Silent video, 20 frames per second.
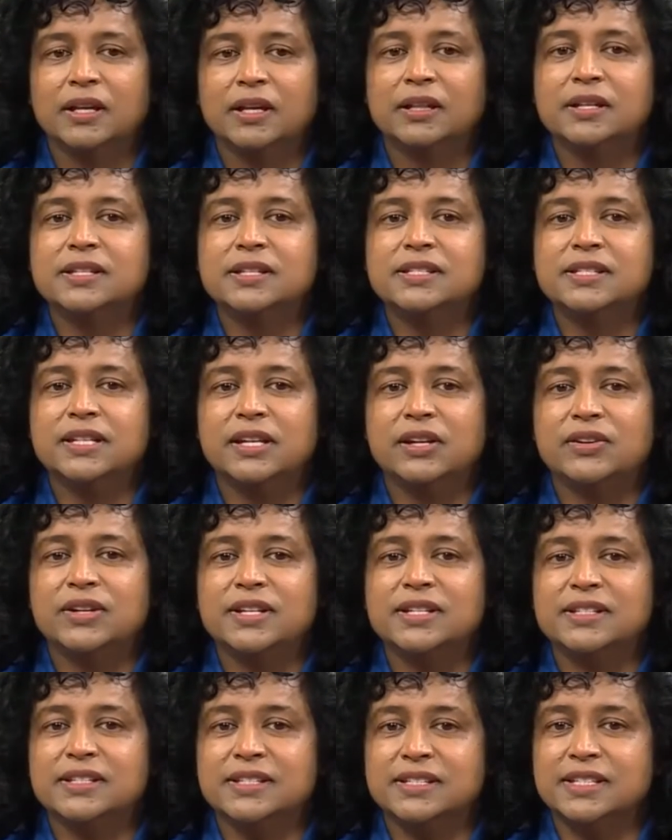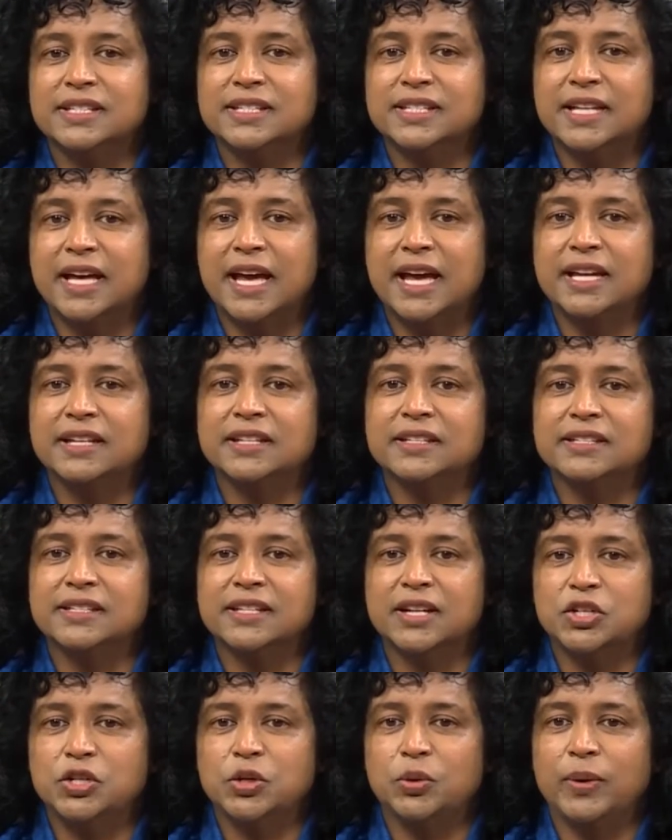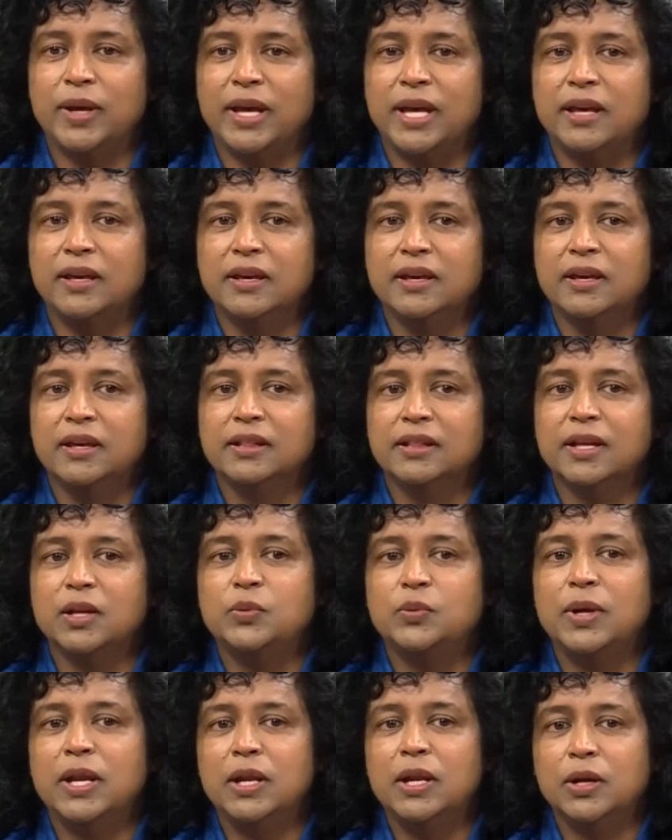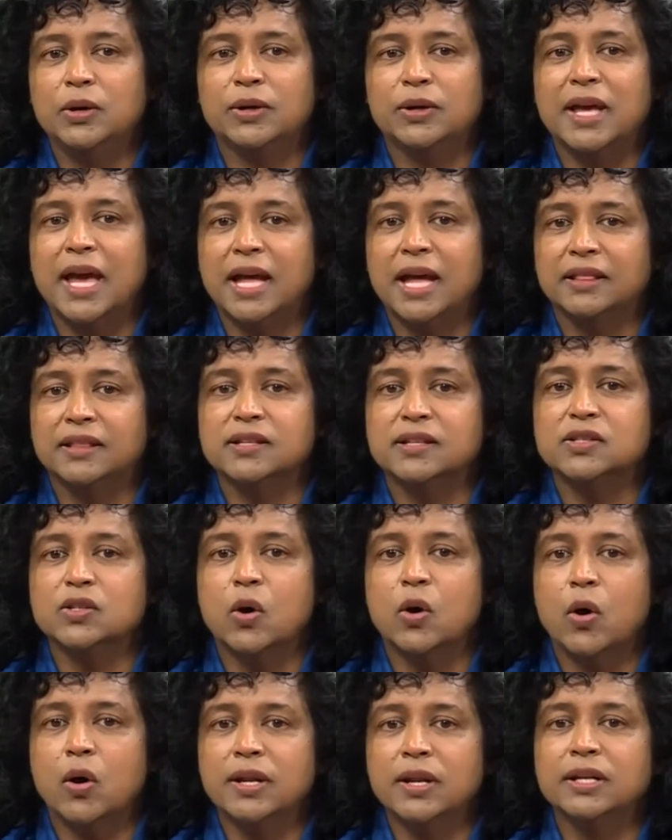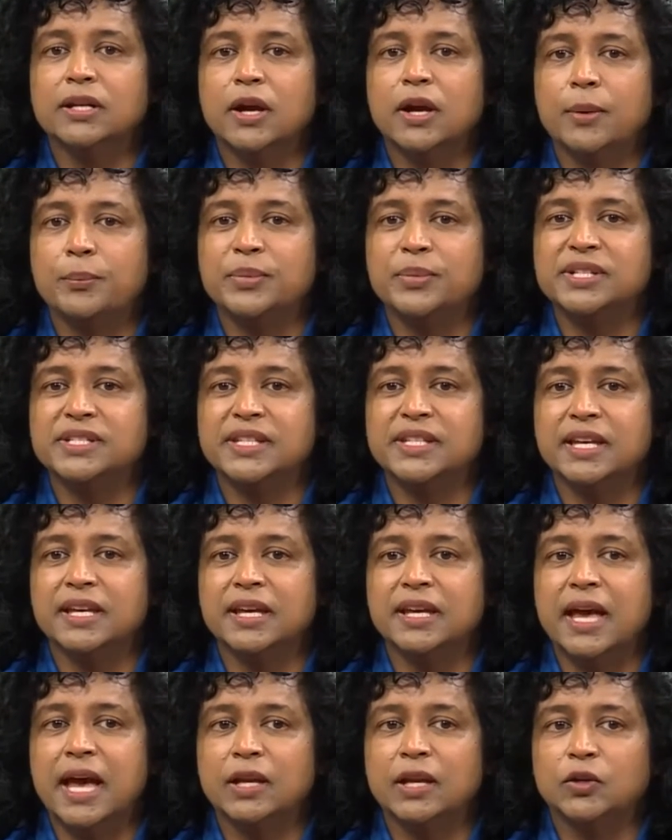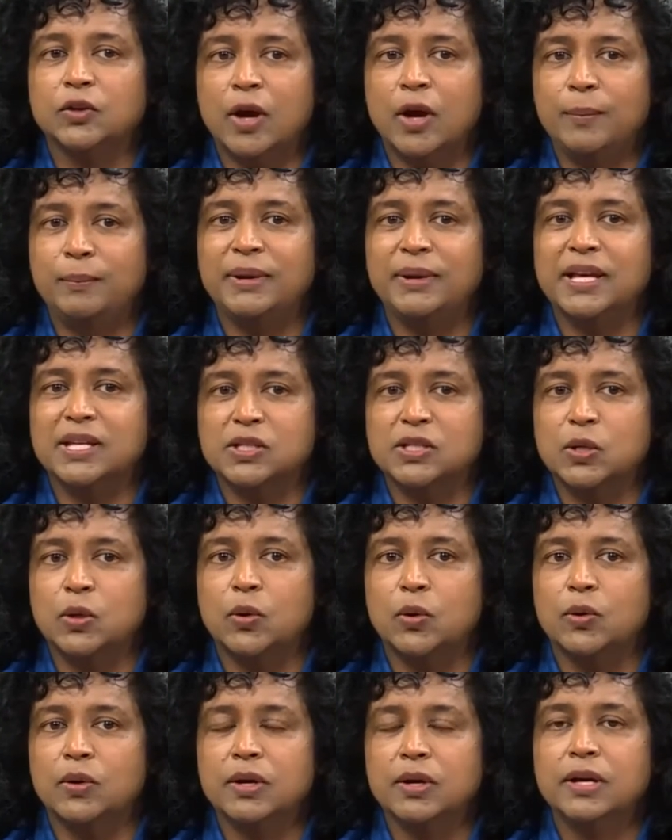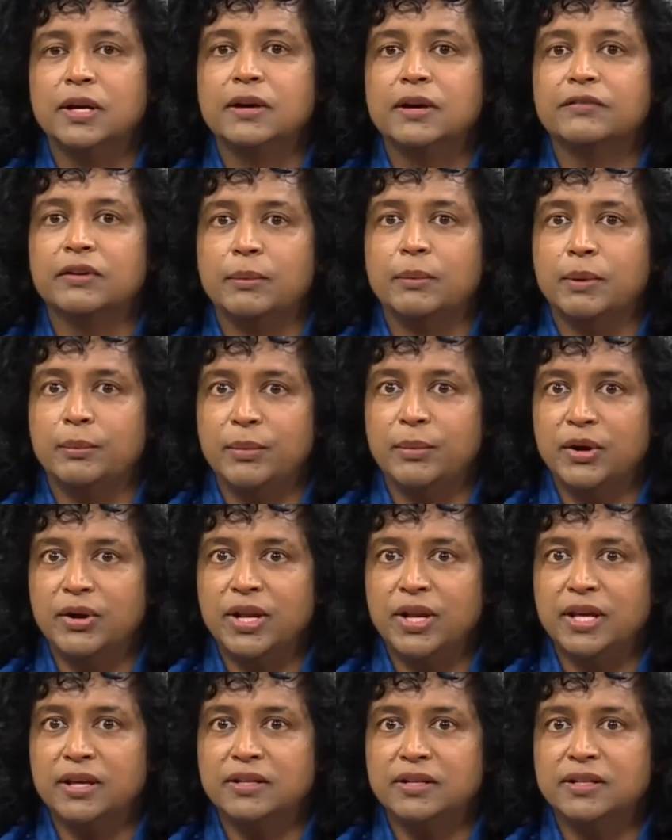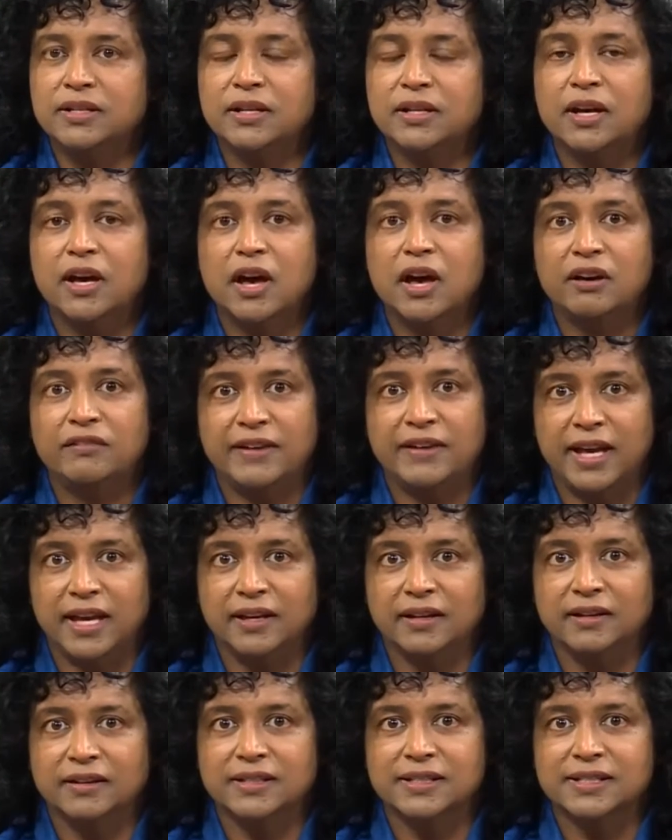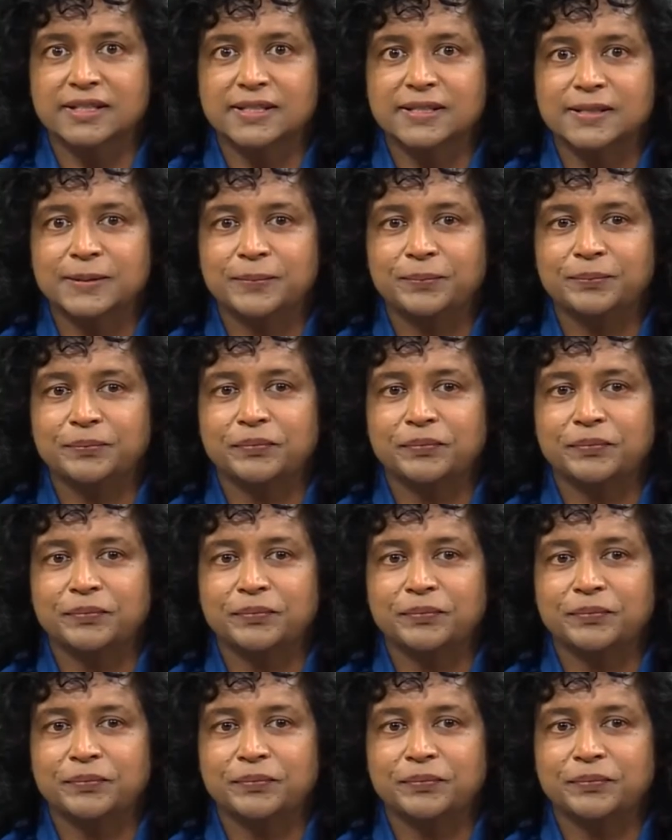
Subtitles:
This series is designed in such a way that we look at this all-encompassing and complex law from a myriad of angles.